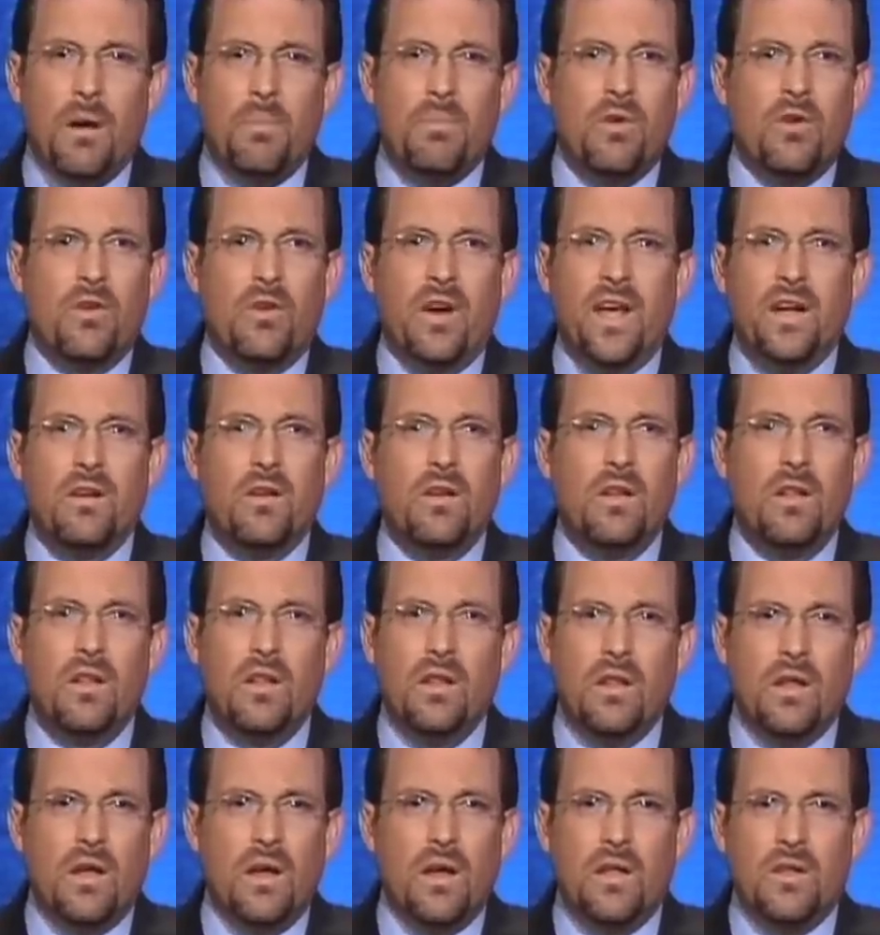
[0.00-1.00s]

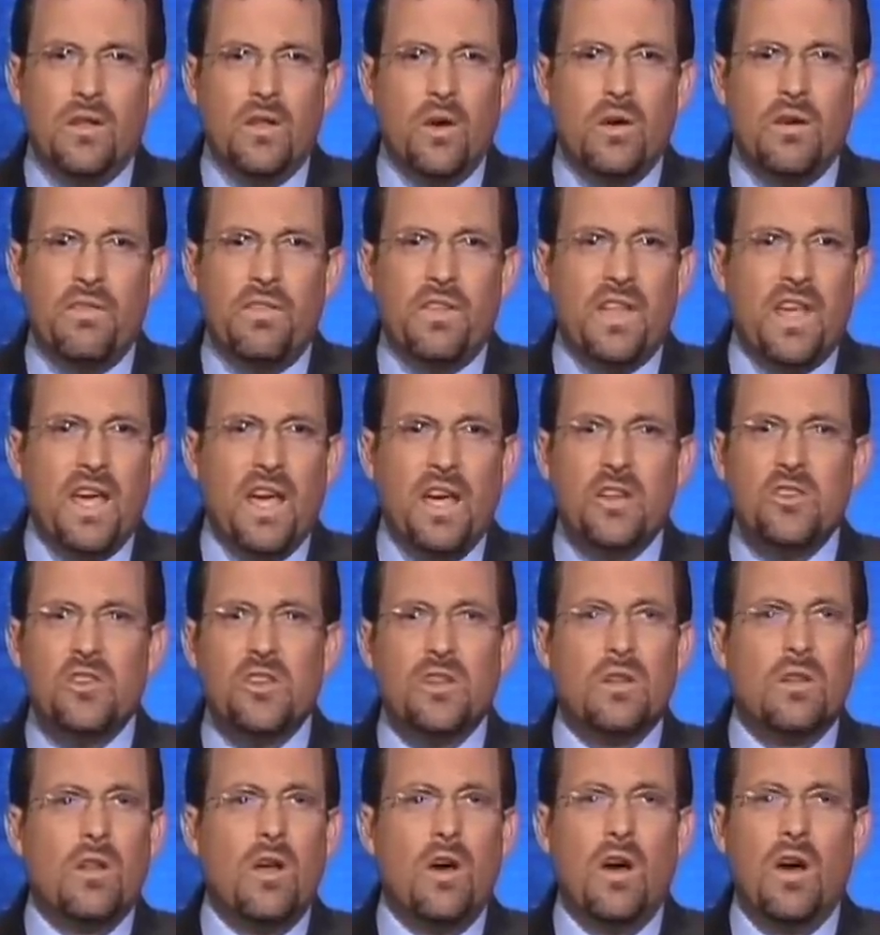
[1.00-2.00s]
parental
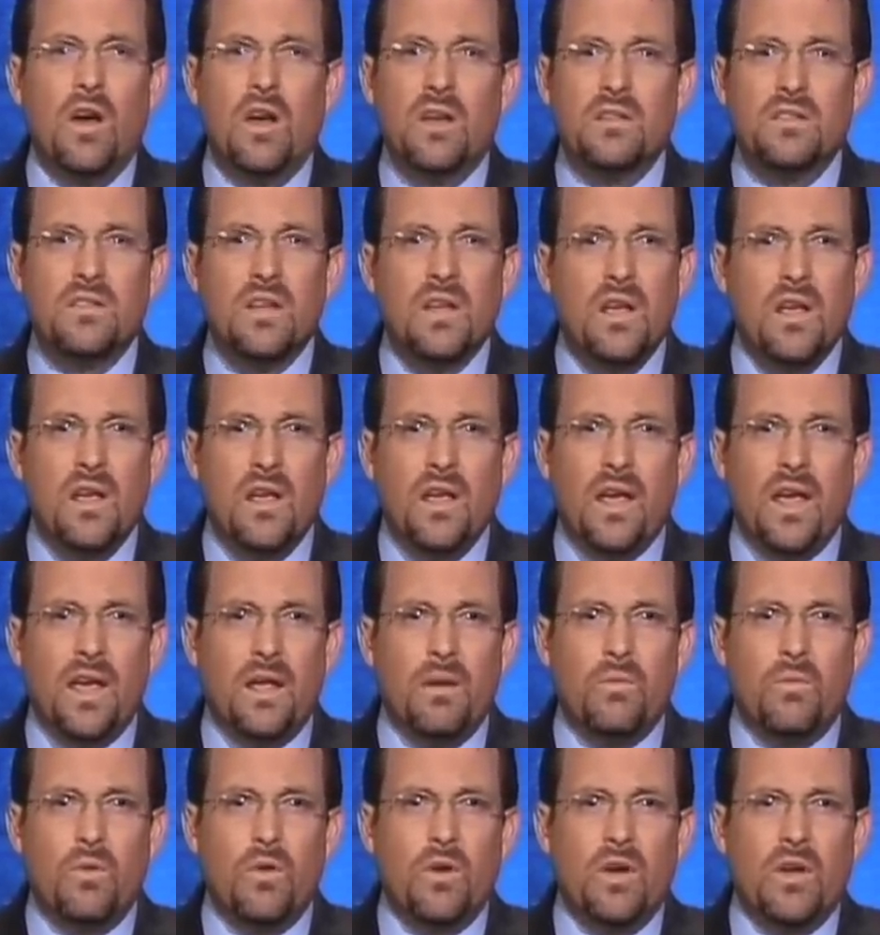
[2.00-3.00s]
notification laws
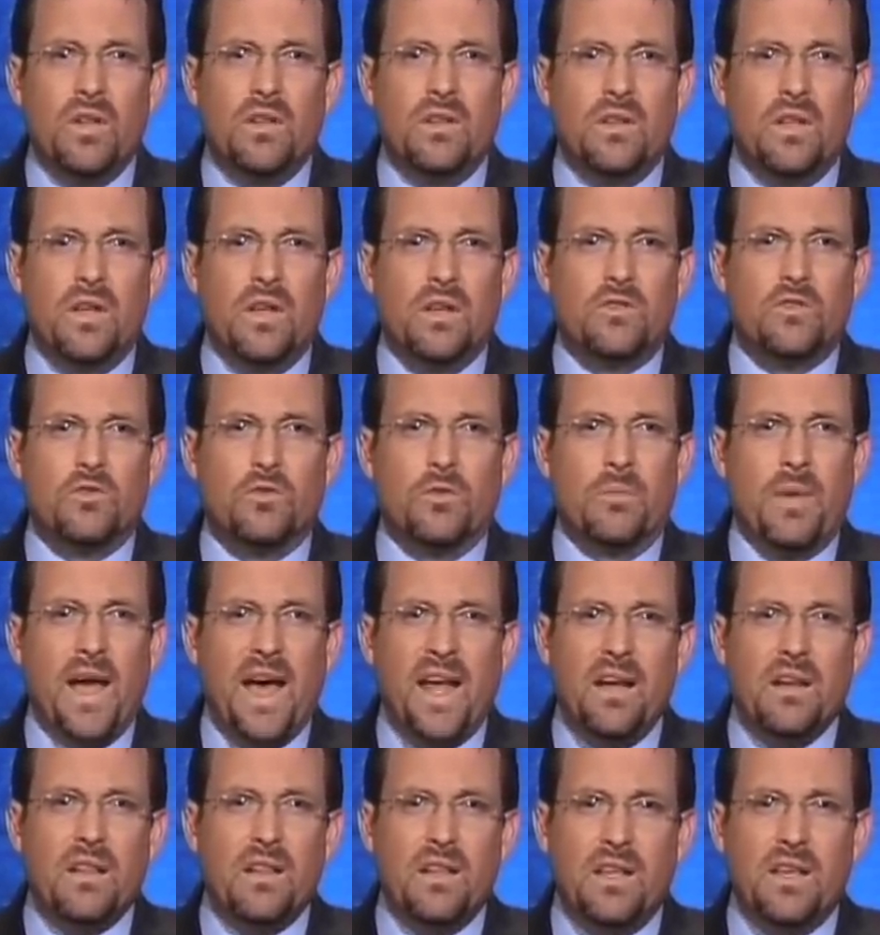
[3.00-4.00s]
and would
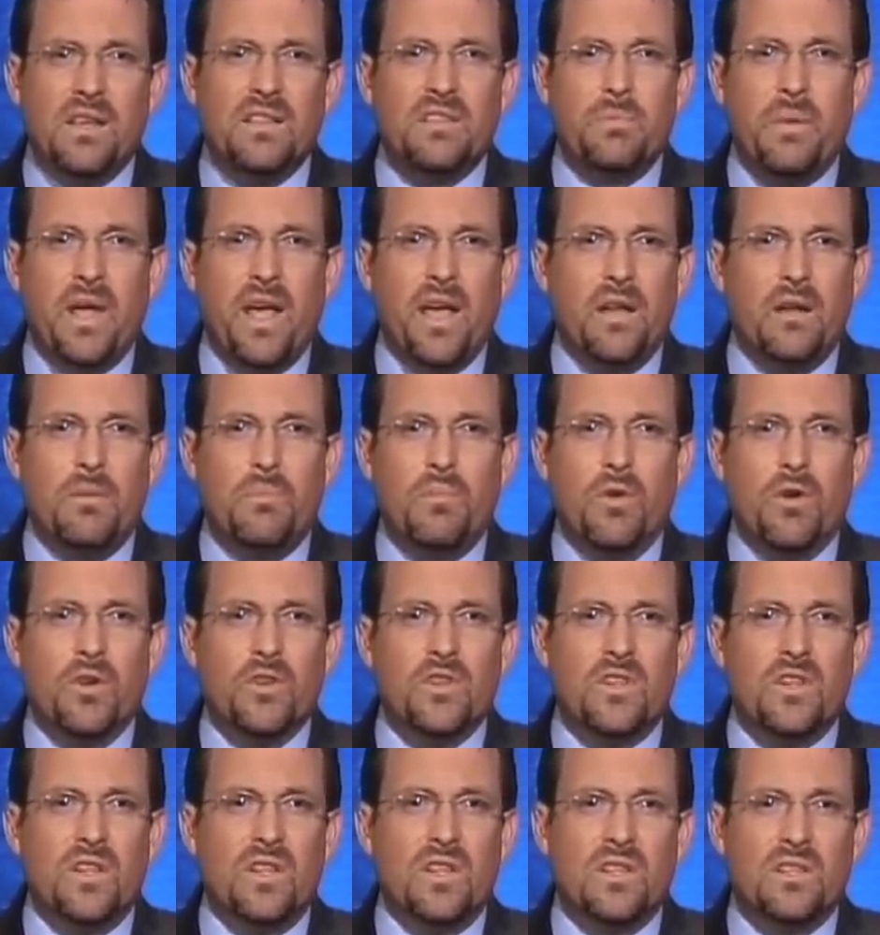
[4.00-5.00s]
dramatically expand
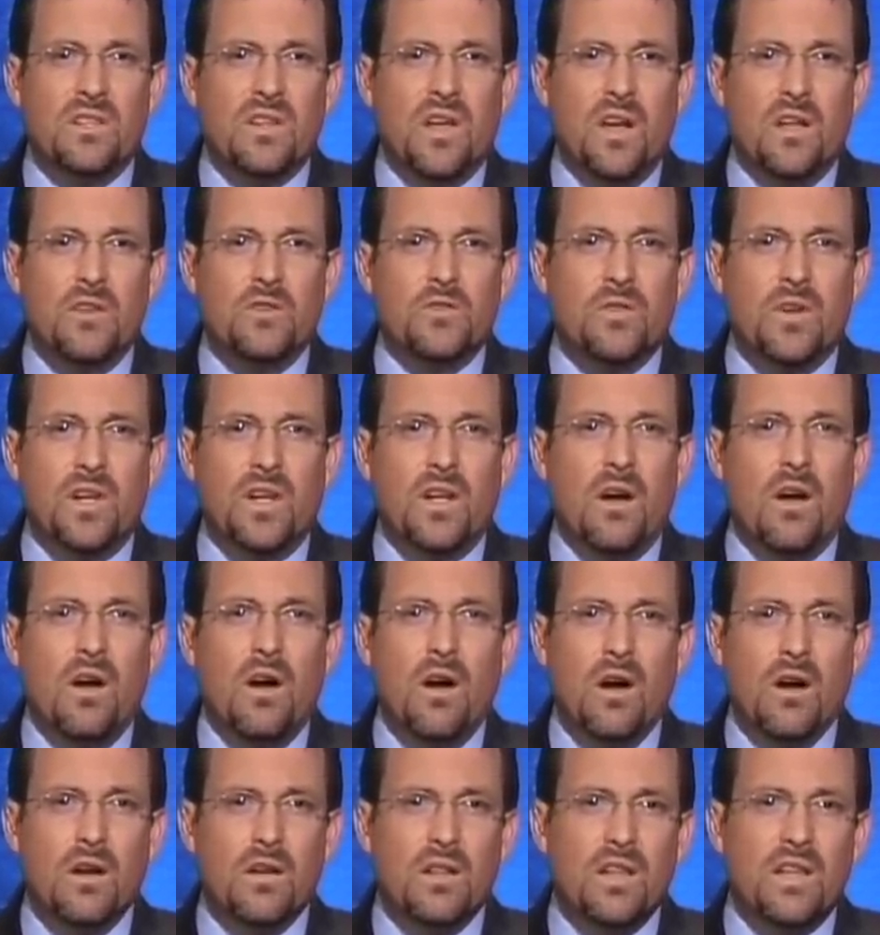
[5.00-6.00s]
abortion in this country
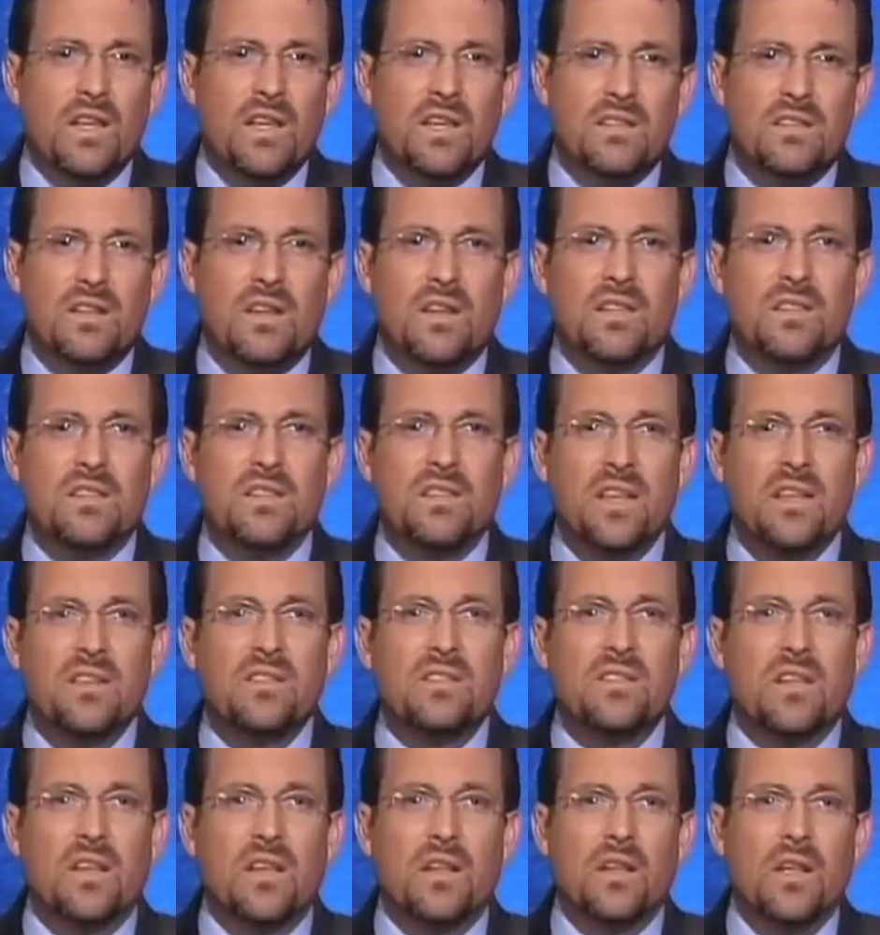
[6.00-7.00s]
hardly is
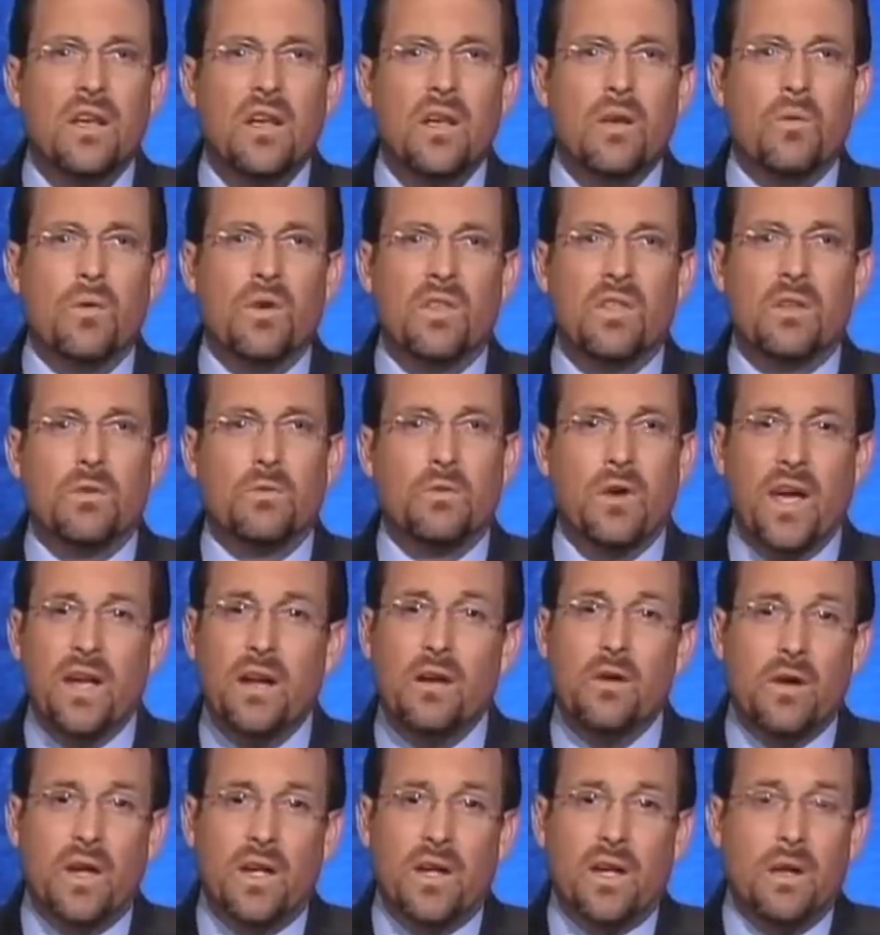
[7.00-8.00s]
consistent with the
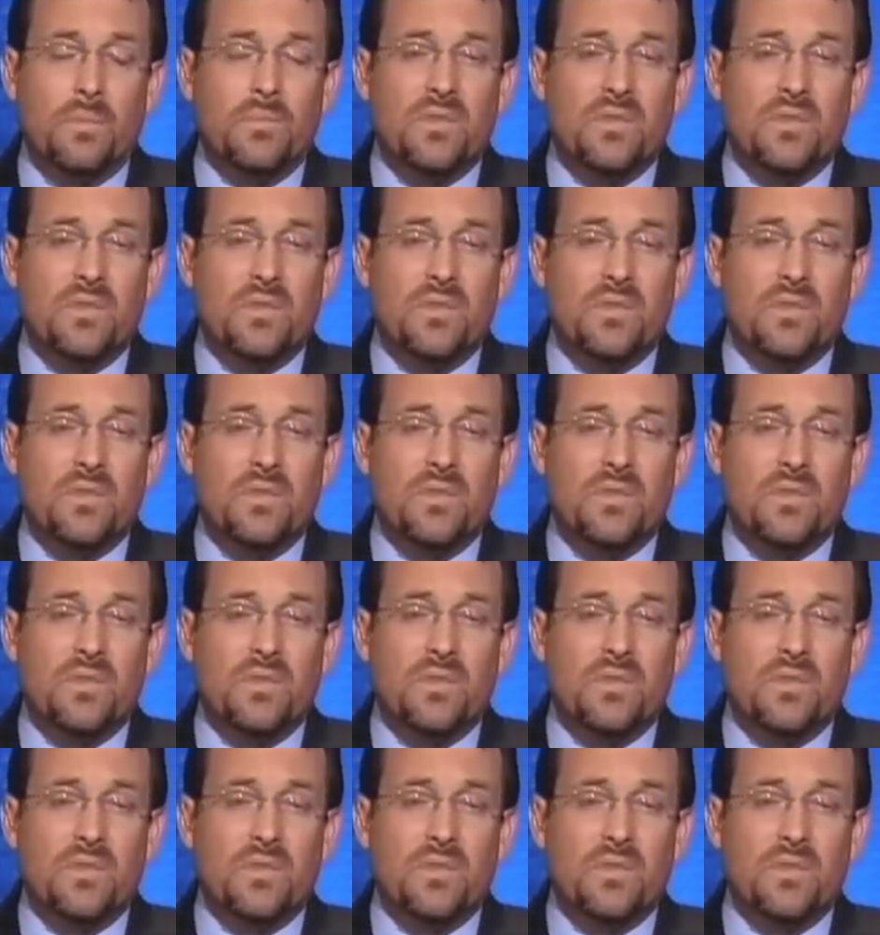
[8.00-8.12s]
rhetoric.